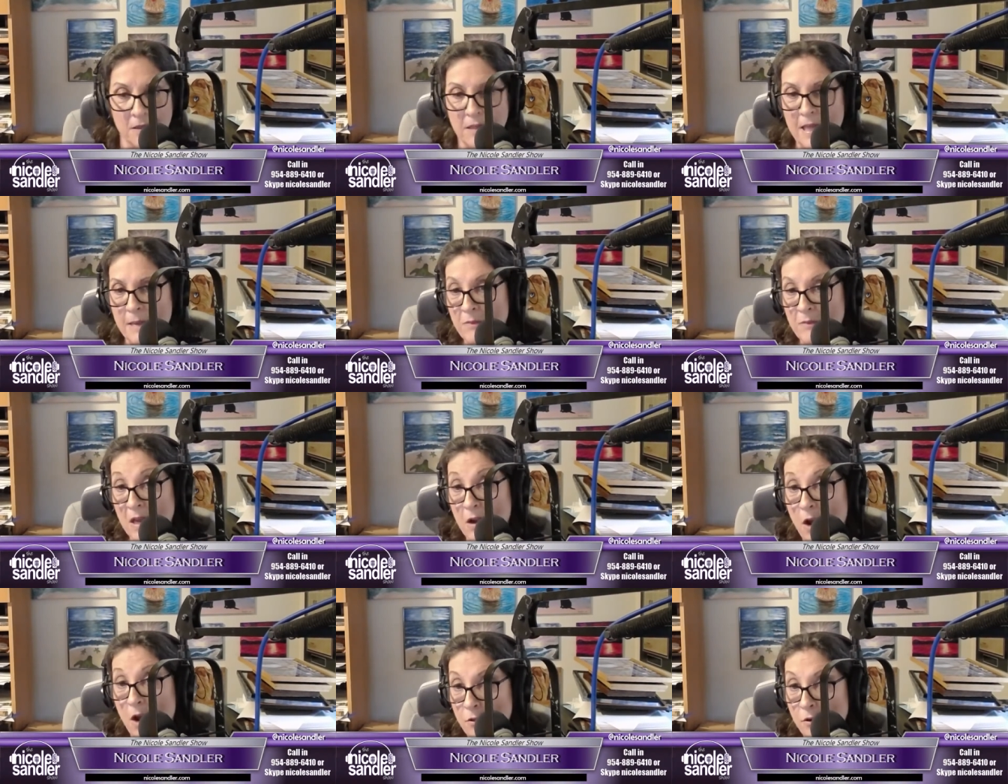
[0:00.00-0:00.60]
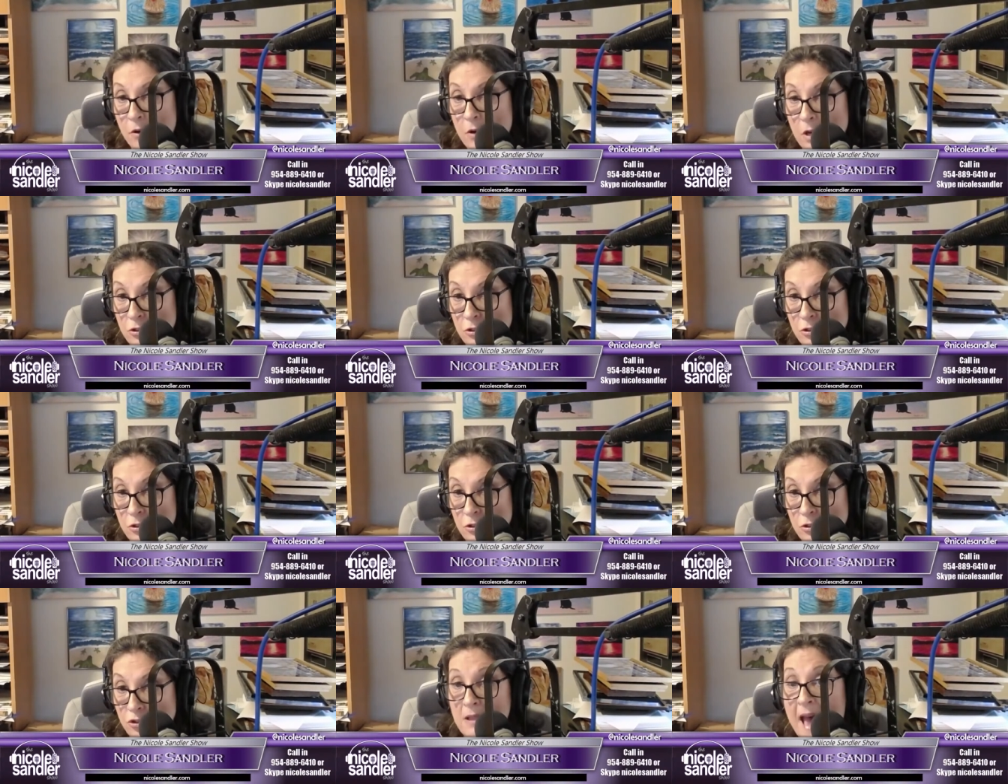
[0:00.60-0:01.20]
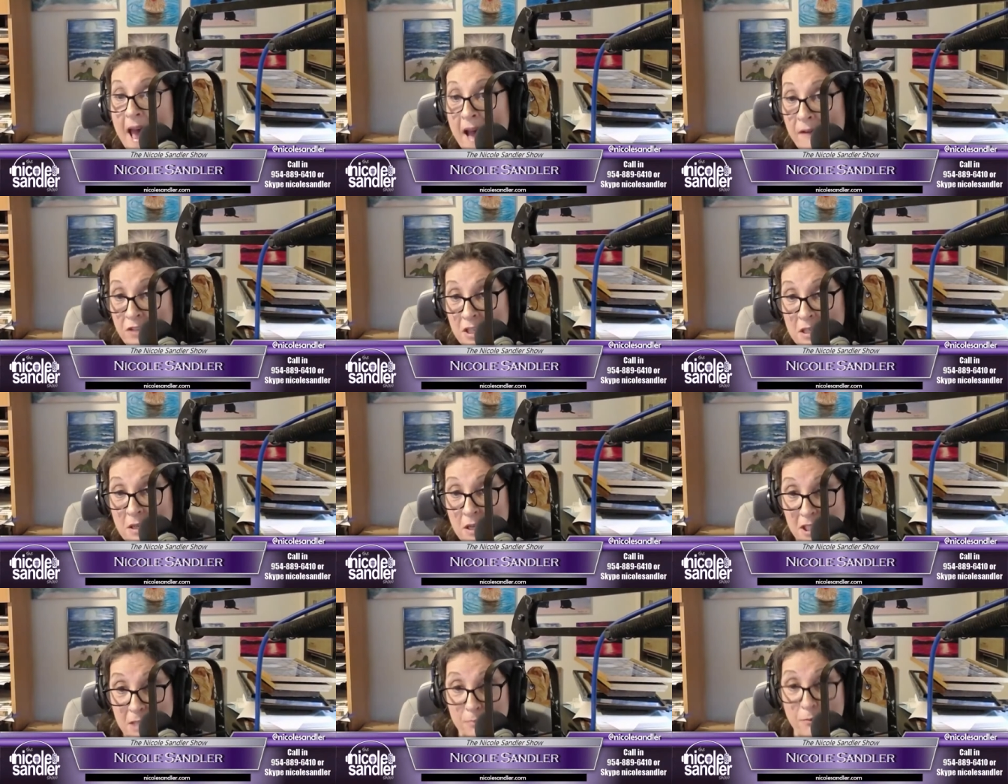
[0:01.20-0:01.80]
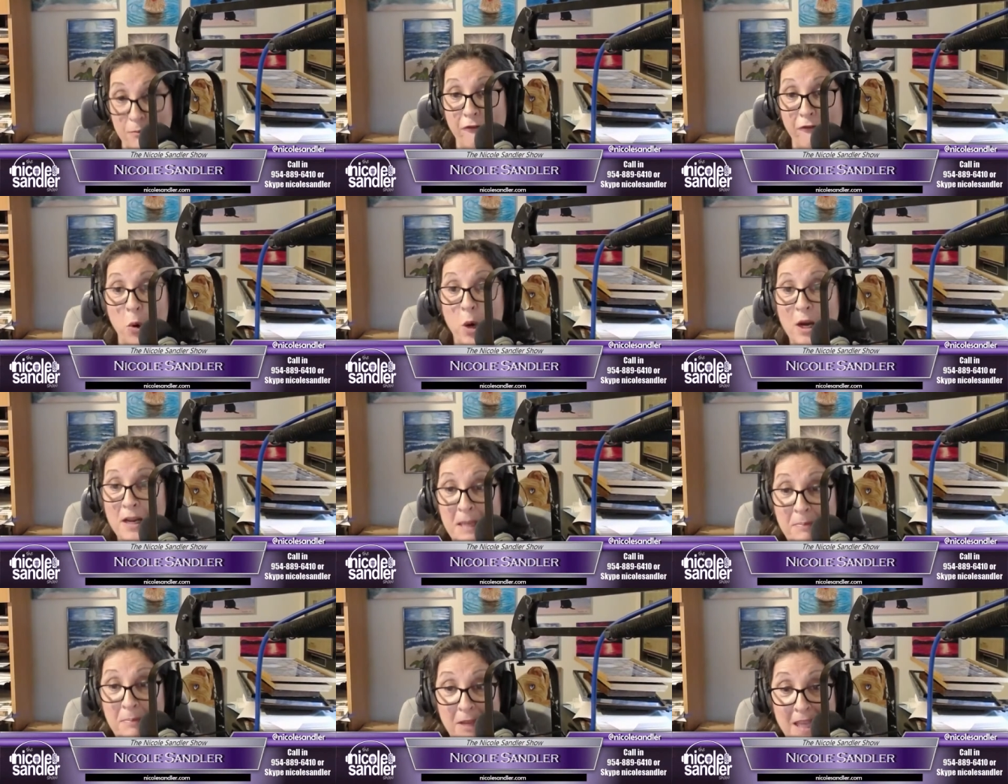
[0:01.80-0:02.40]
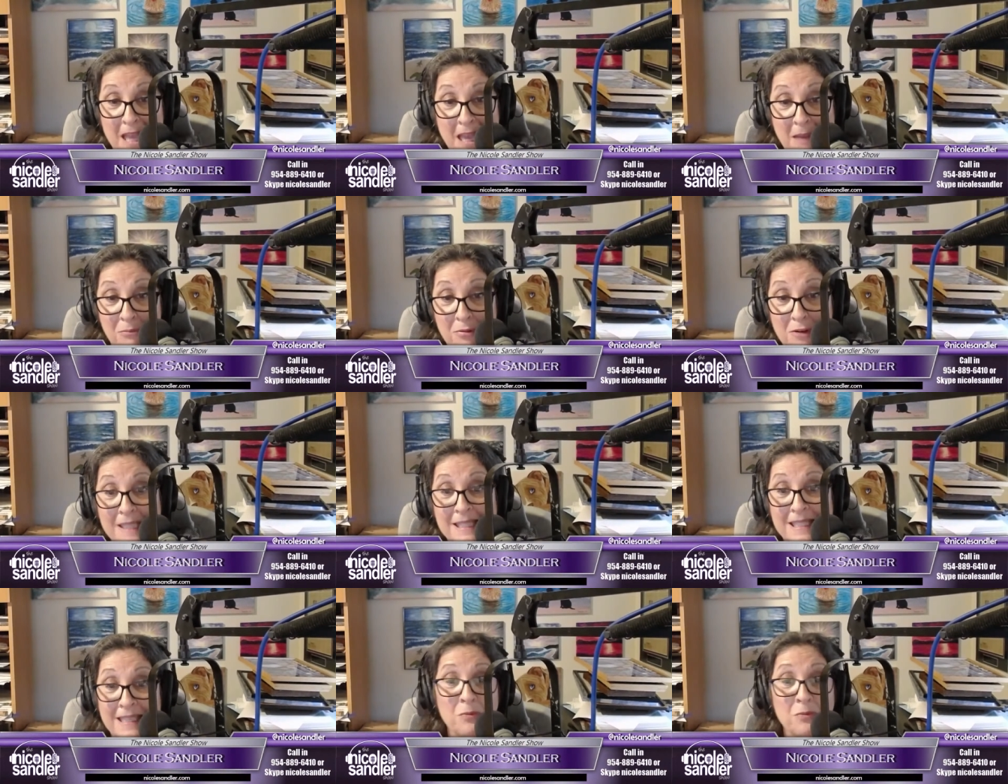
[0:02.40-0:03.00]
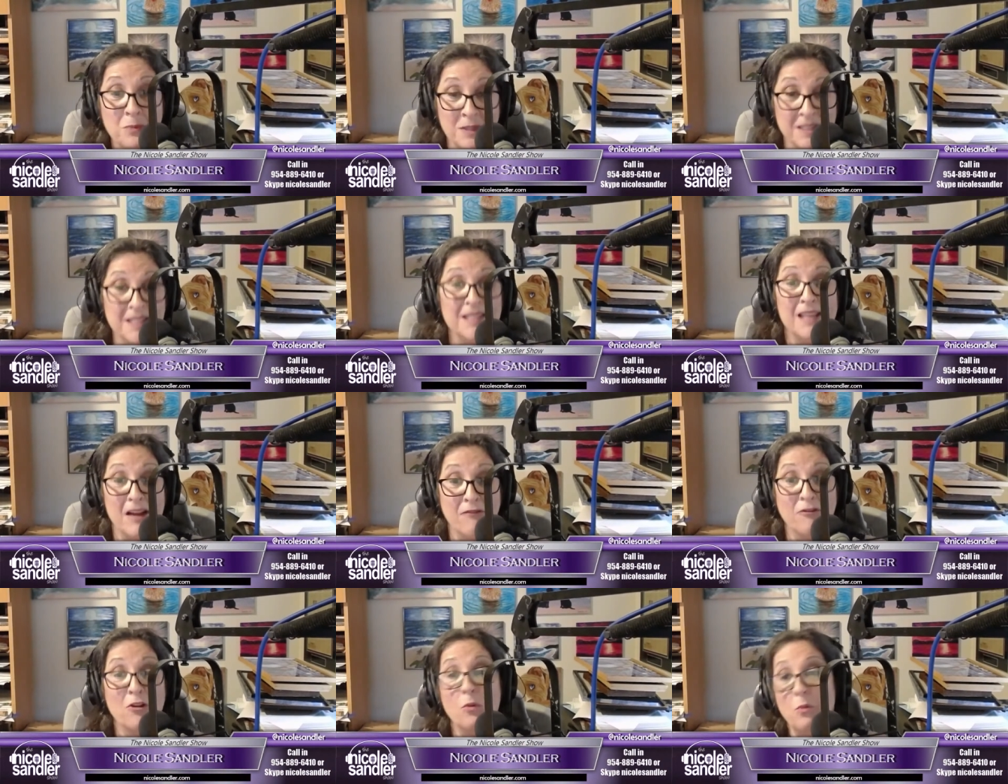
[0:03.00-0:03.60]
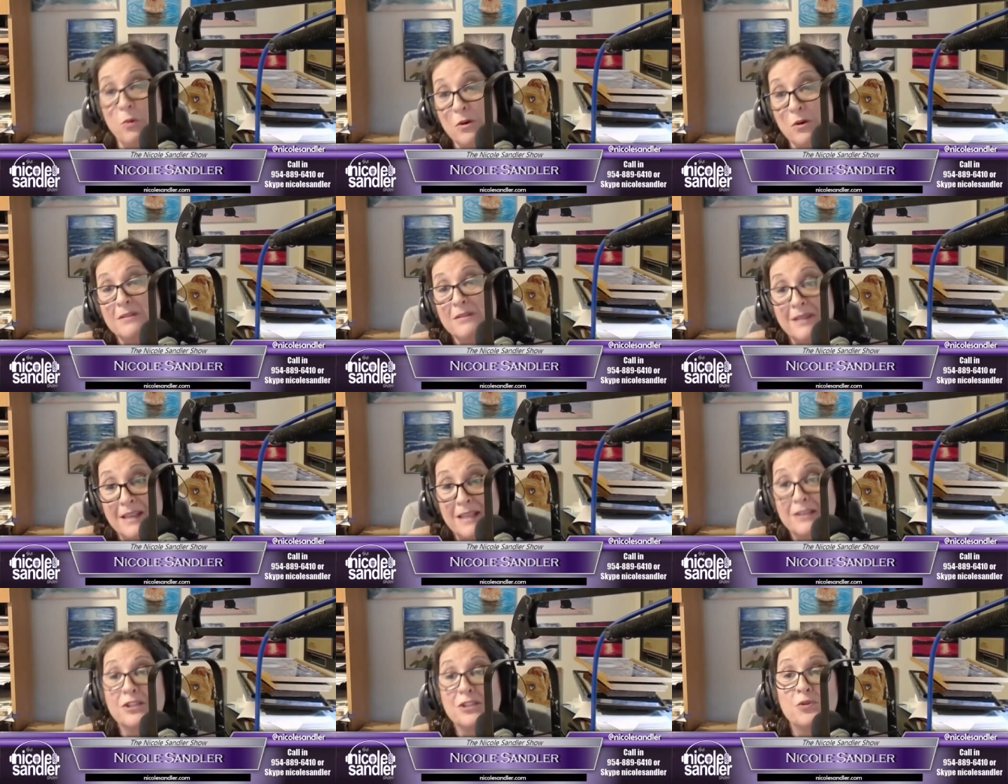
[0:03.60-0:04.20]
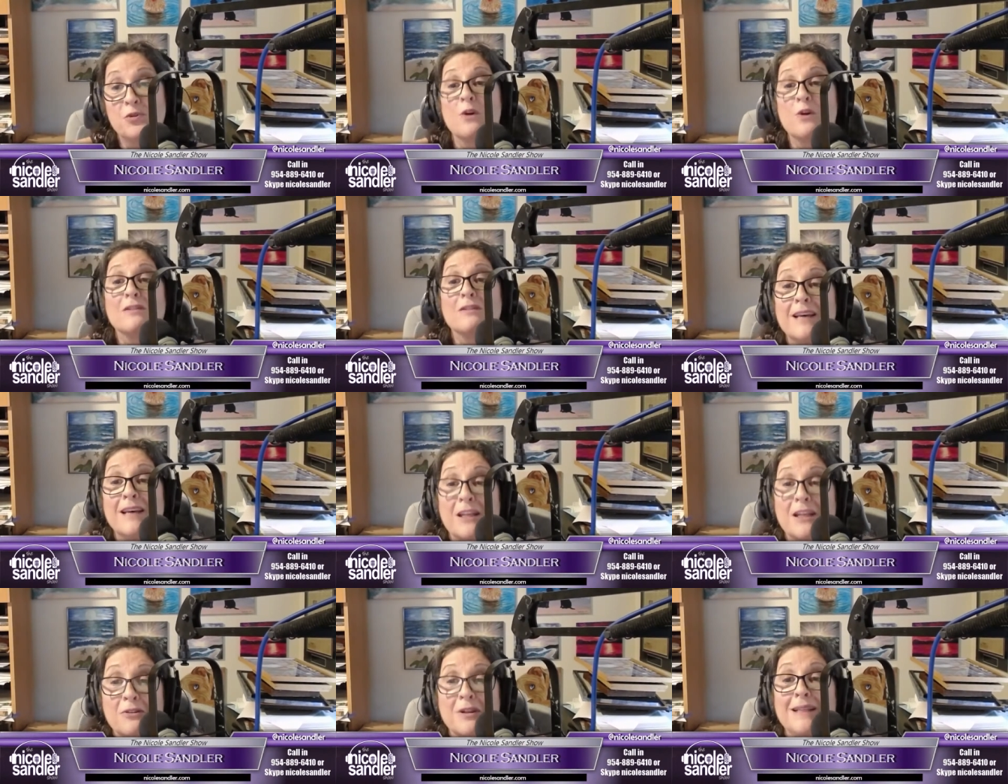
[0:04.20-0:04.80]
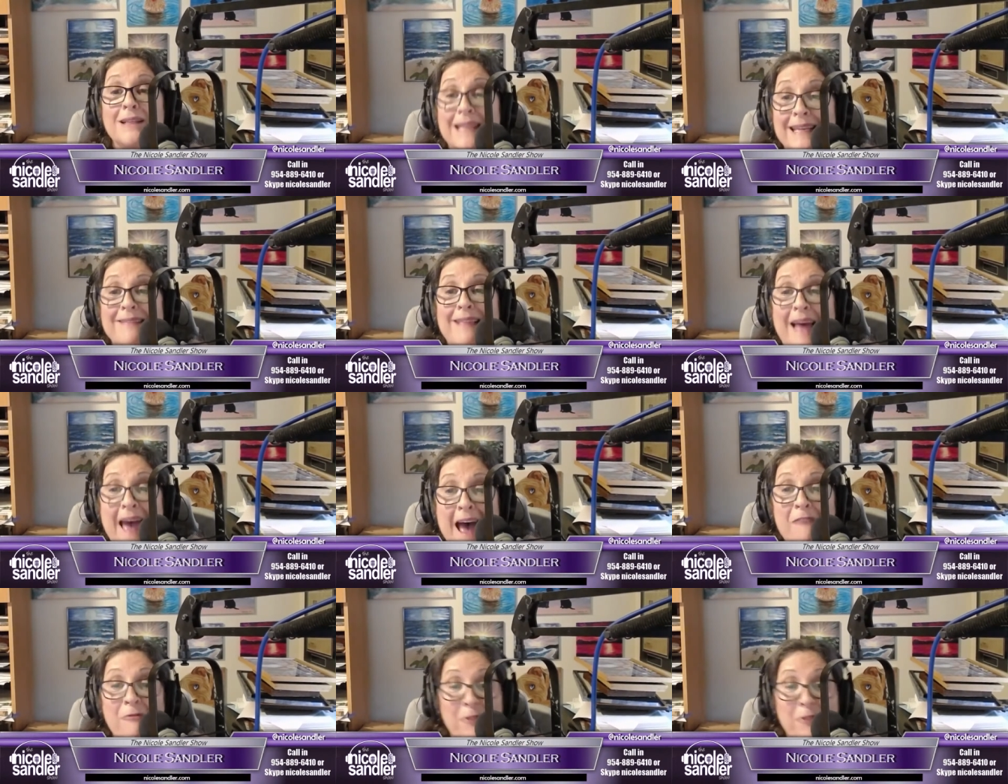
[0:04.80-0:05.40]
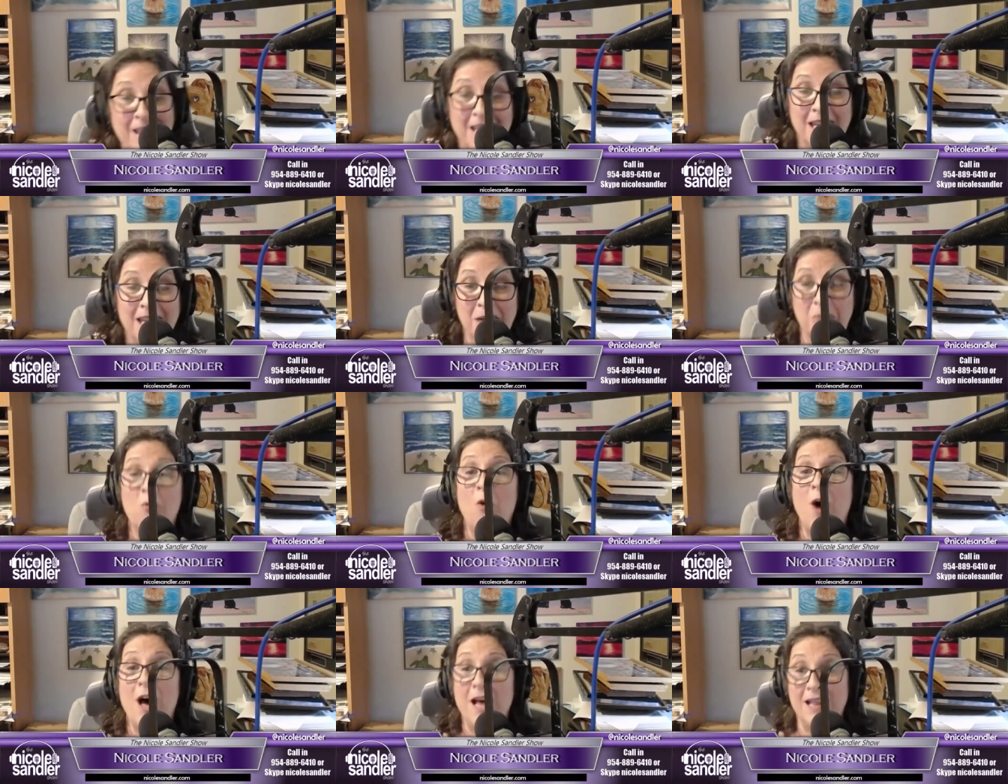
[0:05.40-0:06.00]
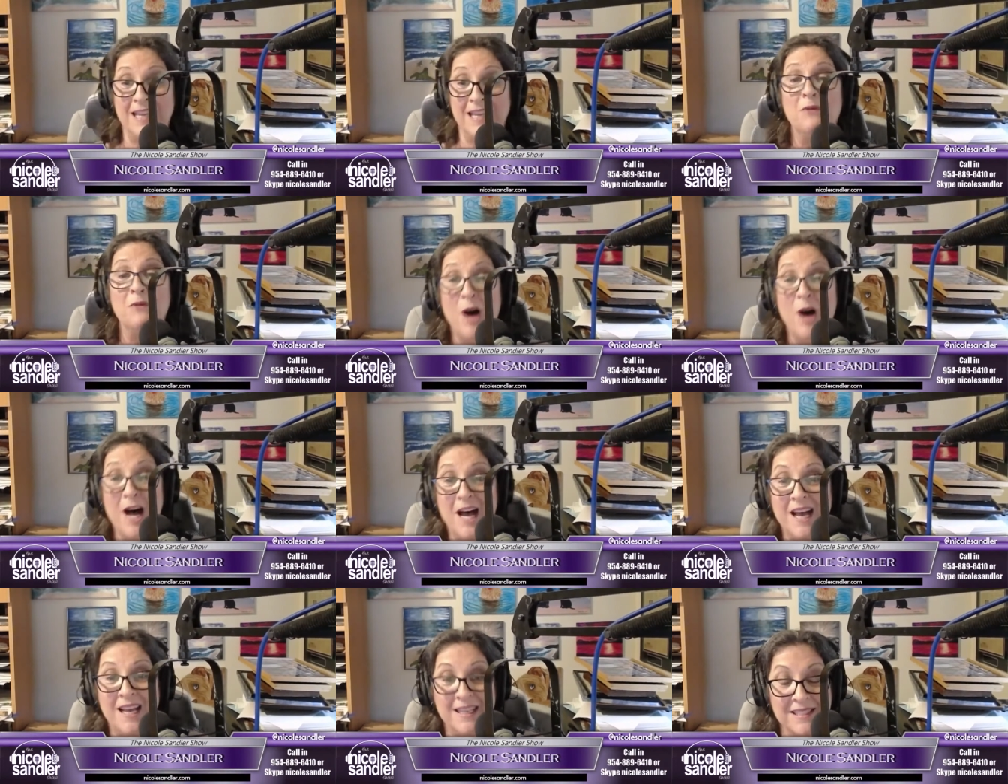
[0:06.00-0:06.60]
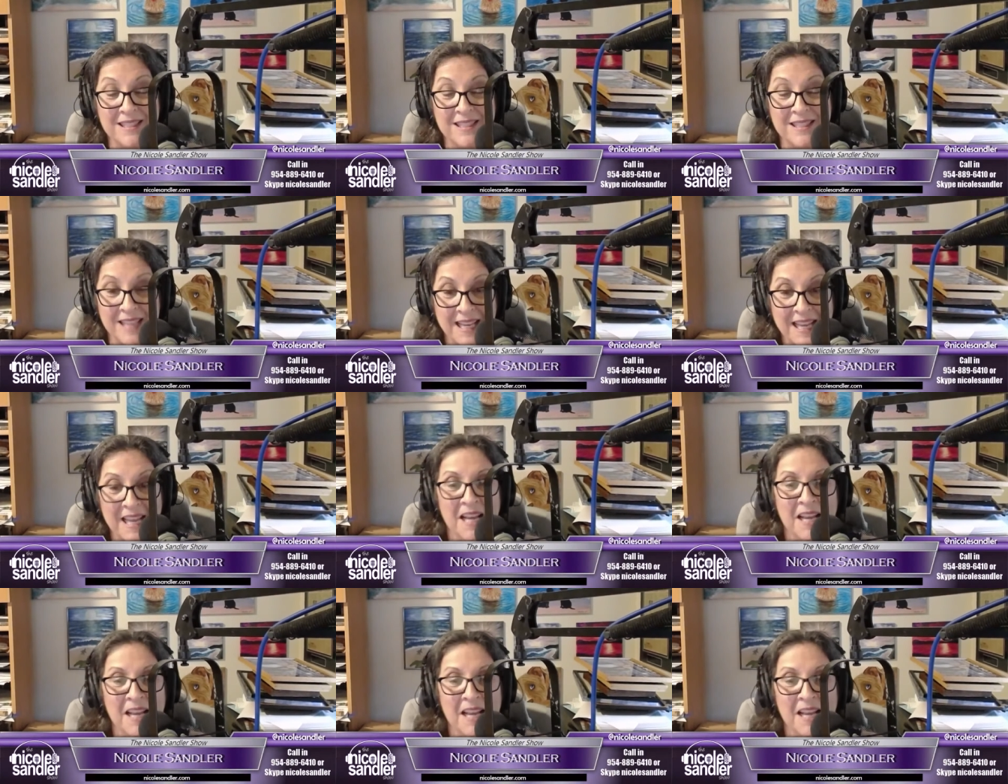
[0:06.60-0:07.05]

claimed that other countries laughed at us before he became president when several world leaders were literally laughing at him while he was.